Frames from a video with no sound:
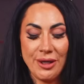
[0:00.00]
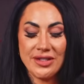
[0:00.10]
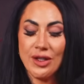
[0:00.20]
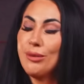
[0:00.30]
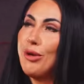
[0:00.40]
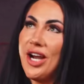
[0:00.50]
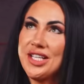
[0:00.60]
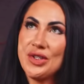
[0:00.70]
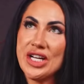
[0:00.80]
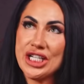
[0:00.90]
but certain
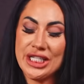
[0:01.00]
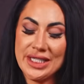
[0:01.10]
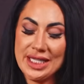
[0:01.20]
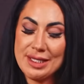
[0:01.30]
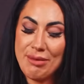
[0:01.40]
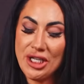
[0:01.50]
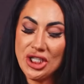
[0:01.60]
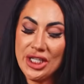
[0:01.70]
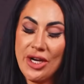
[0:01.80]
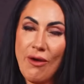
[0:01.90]
price ranges,
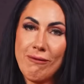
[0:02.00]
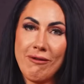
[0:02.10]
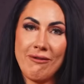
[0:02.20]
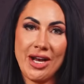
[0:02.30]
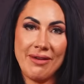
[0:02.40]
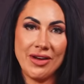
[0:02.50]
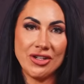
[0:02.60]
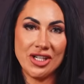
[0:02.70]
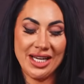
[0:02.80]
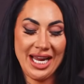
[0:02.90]
especially over
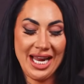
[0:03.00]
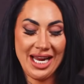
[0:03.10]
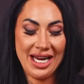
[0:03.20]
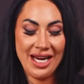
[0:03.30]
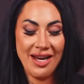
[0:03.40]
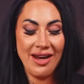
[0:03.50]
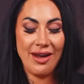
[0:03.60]
500K,